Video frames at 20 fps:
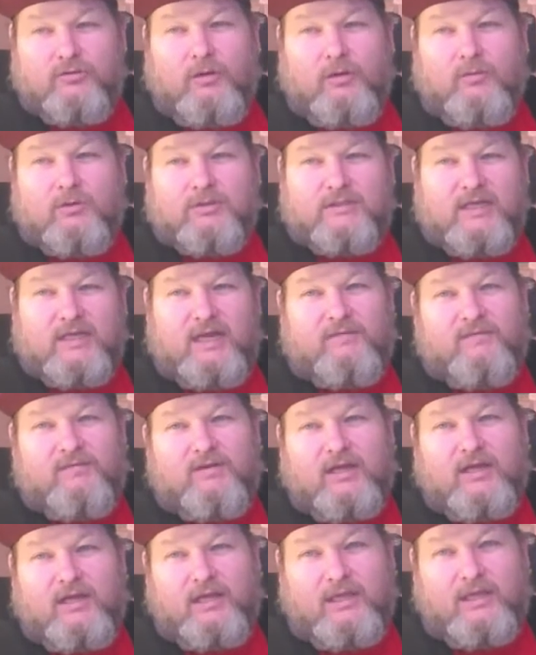I wasn't having
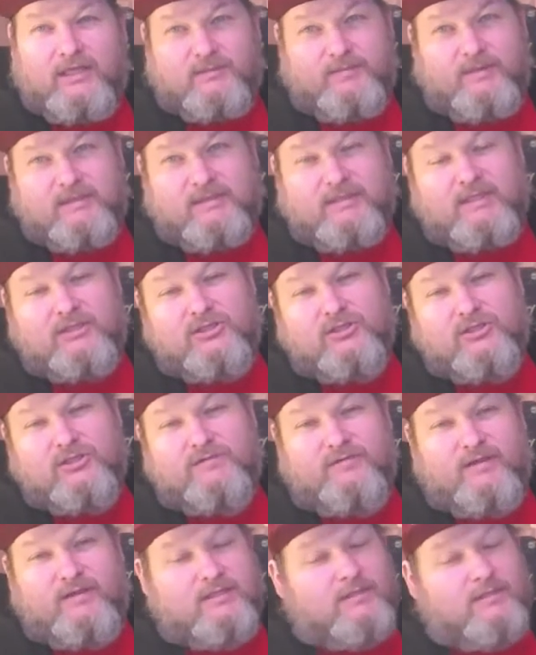high expectations
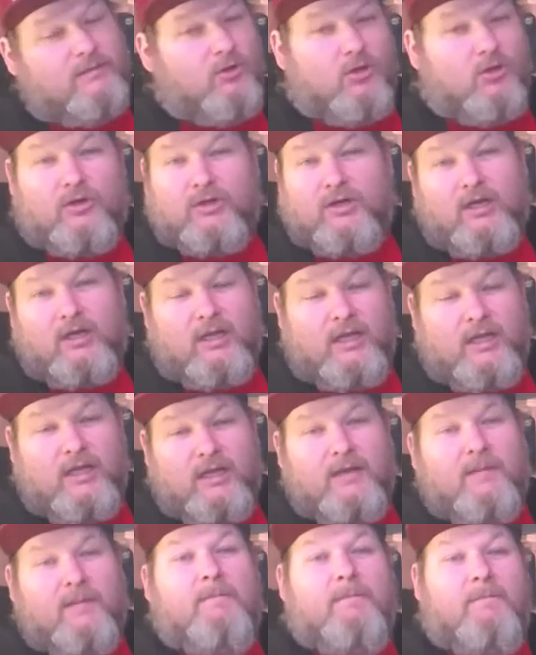for this, I'm not gonna lie,